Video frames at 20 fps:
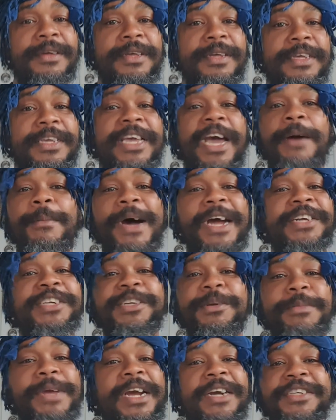Yahweh
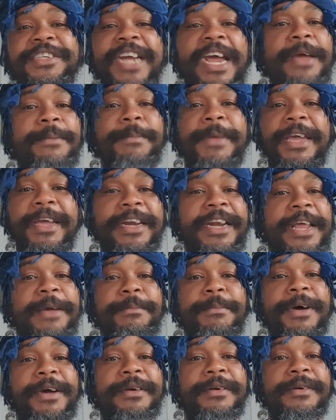Shai made them,
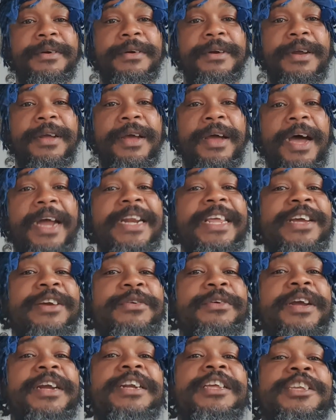man. And he
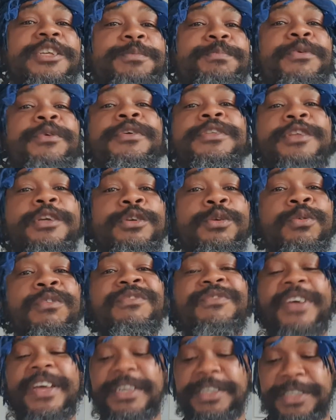created his spirit to do
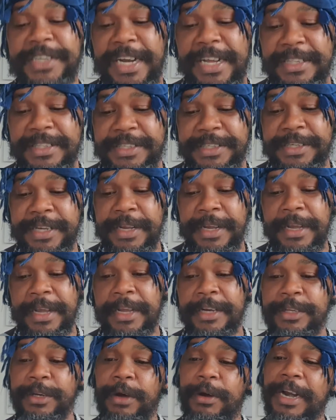vengeance.
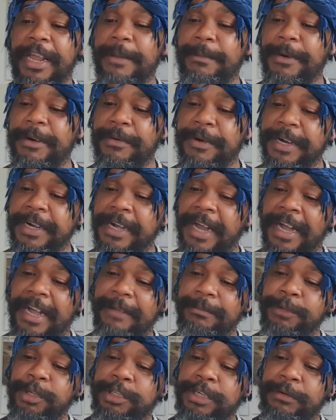Now let me read
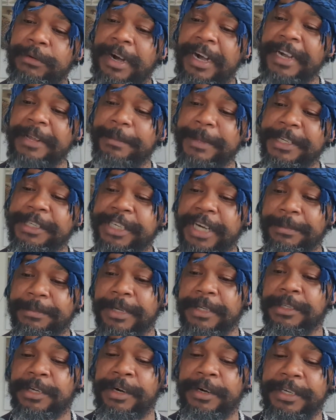um, Deuteronomy
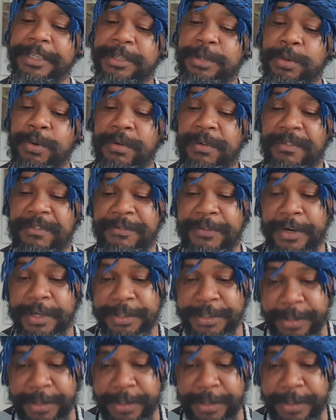chapter 32, verse